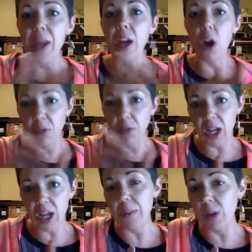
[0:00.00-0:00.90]
and over
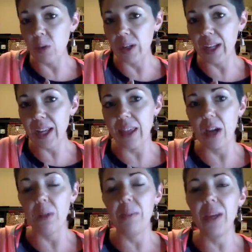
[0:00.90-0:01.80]
time you will get
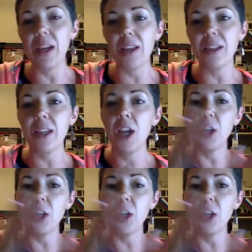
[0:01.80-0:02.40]
there because